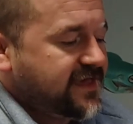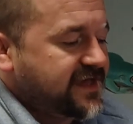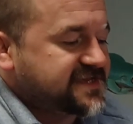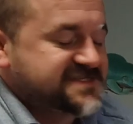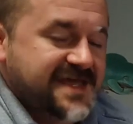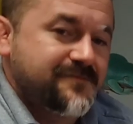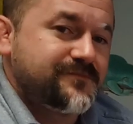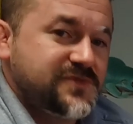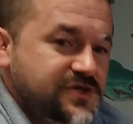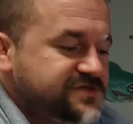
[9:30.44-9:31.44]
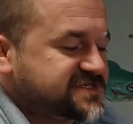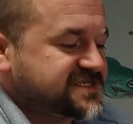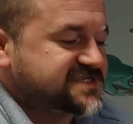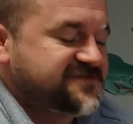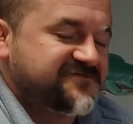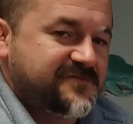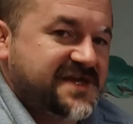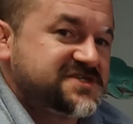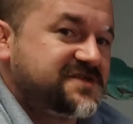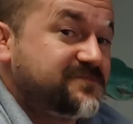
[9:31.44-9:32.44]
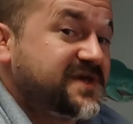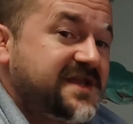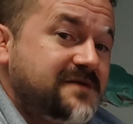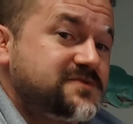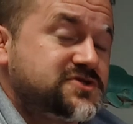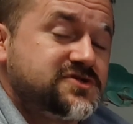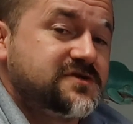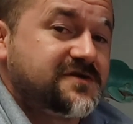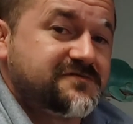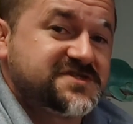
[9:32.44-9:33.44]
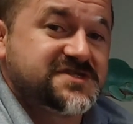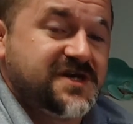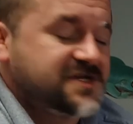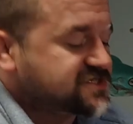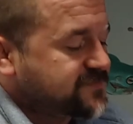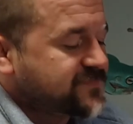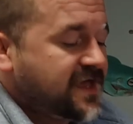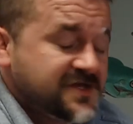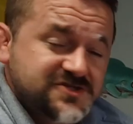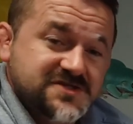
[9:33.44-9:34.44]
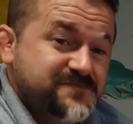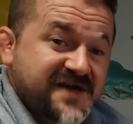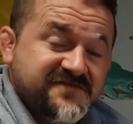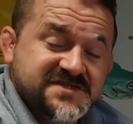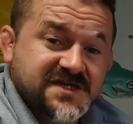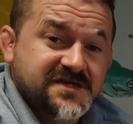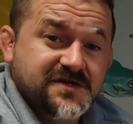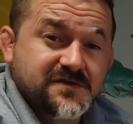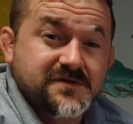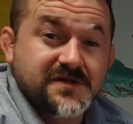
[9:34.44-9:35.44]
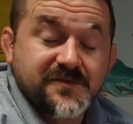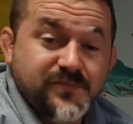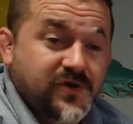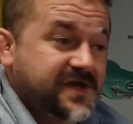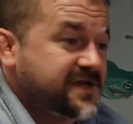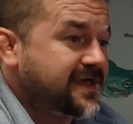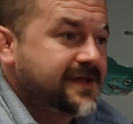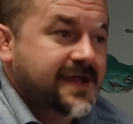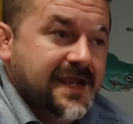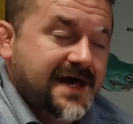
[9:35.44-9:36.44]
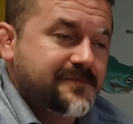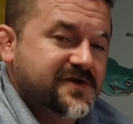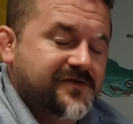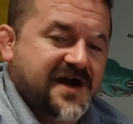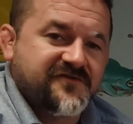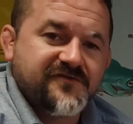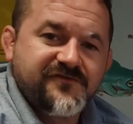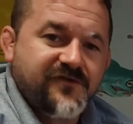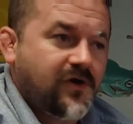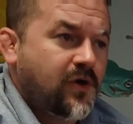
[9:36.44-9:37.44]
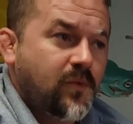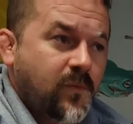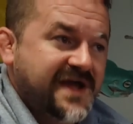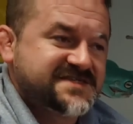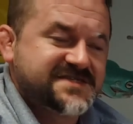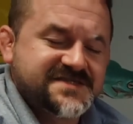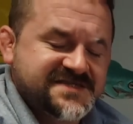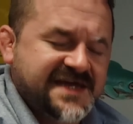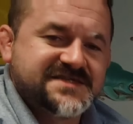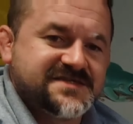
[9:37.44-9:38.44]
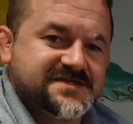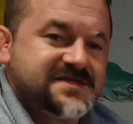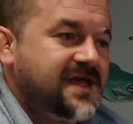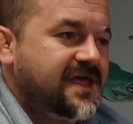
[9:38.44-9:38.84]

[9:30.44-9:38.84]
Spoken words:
And it's them using this information and being able to do your research. Just by visiting Google and putting climograph for West Texas,